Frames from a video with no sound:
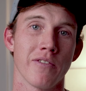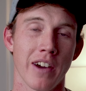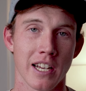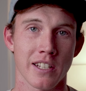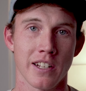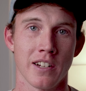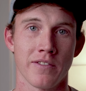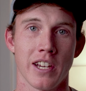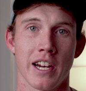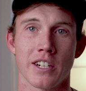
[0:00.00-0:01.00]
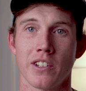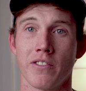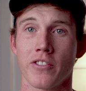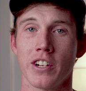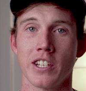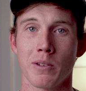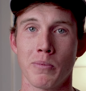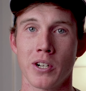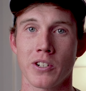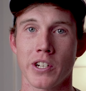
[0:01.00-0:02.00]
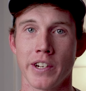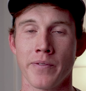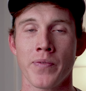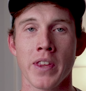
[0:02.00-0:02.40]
fast enough to actually freeze the motion.